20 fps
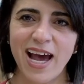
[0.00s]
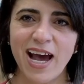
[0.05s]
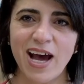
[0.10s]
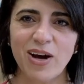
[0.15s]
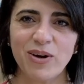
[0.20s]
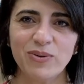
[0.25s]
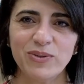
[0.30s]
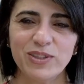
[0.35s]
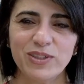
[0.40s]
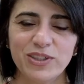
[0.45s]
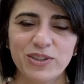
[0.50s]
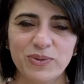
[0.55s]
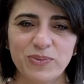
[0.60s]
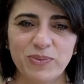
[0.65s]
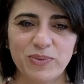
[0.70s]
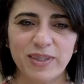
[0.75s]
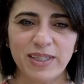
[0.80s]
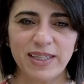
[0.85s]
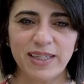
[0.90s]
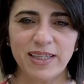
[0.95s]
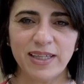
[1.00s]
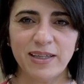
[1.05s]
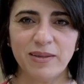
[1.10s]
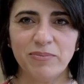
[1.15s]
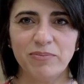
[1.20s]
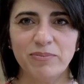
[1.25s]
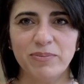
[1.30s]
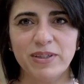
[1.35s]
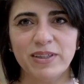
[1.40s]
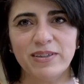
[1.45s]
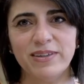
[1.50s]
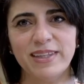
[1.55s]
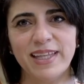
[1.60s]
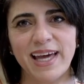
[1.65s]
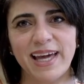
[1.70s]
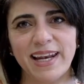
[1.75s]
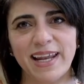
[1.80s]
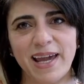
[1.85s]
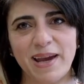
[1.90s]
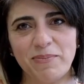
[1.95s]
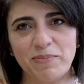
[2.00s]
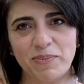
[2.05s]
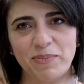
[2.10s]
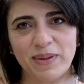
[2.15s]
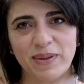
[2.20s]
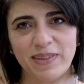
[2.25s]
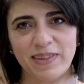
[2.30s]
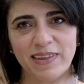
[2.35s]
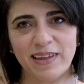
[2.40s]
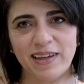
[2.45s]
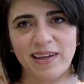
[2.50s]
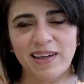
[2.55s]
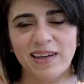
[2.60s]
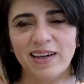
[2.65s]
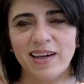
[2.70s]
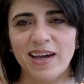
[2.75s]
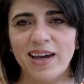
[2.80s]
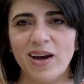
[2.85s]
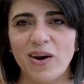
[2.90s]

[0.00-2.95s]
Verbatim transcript: How do we build that empathy